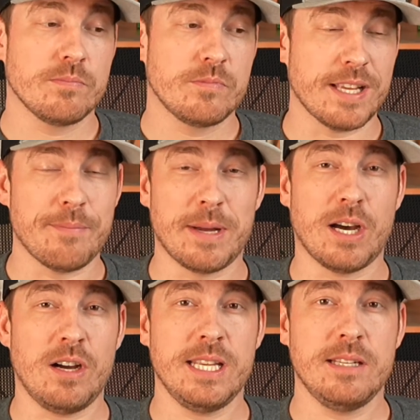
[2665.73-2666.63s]
save my
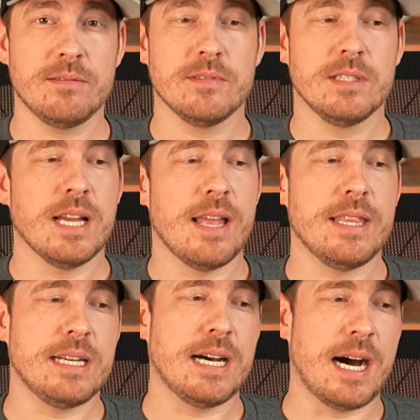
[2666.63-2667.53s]
doggy,
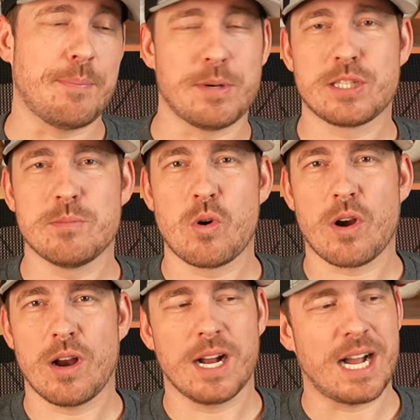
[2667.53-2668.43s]
and then hop on some
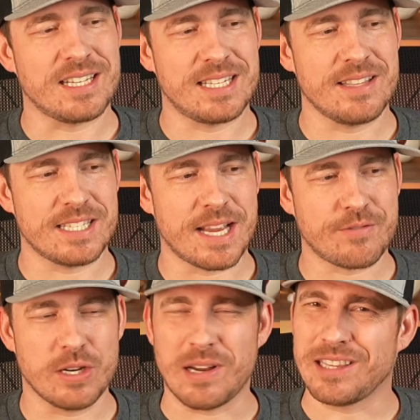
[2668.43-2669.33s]
more content this
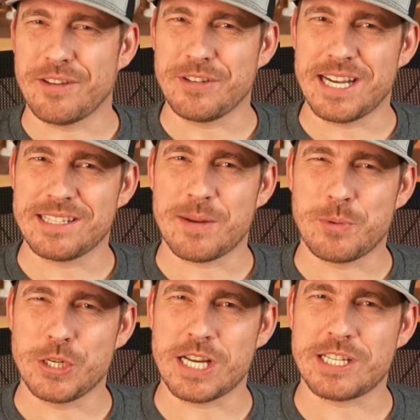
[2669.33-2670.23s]
afternoon. I love you guys. I
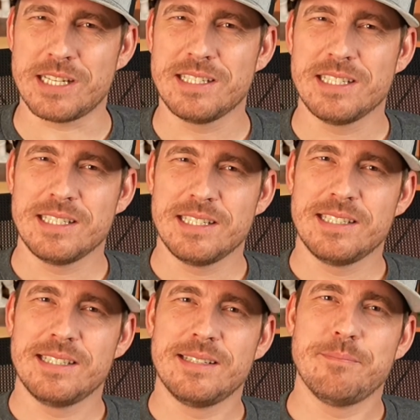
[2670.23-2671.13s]
appreciate you.
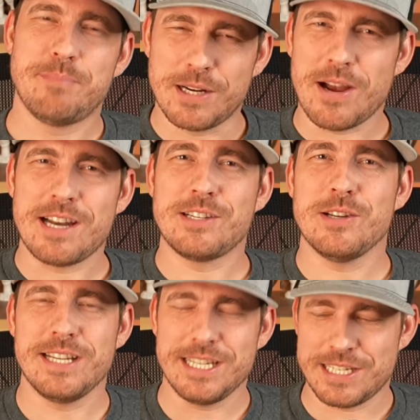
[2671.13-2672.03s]
Big
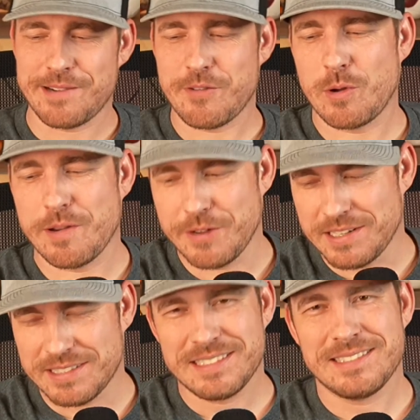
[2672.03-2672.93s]
gratitude to each and every one of you.
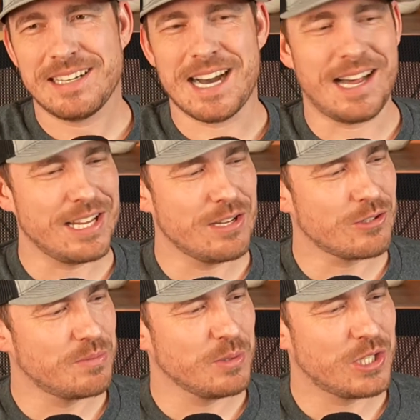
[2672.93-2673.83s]

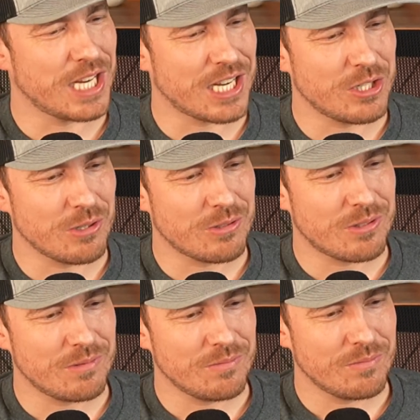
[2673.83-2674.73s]
Adios, muchachos.